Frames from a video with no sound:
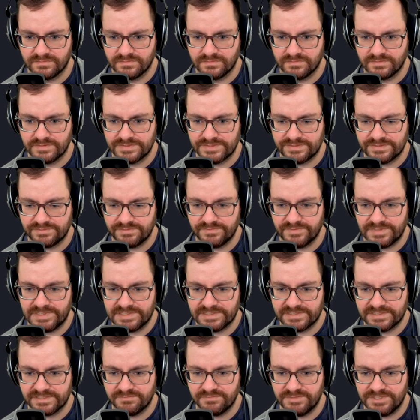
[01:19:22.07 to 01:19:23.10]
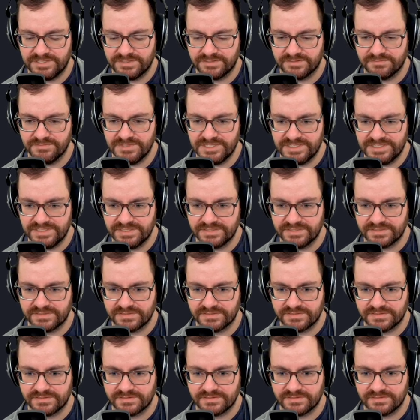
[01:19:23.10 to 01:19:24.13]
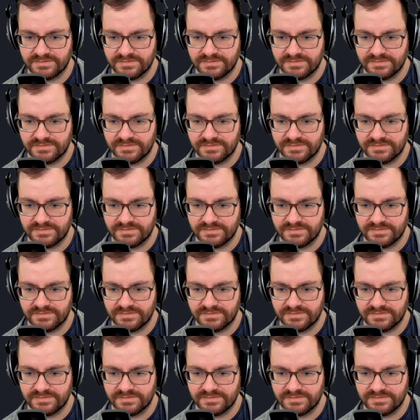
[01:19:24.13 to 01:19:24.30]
So we've got some intermediates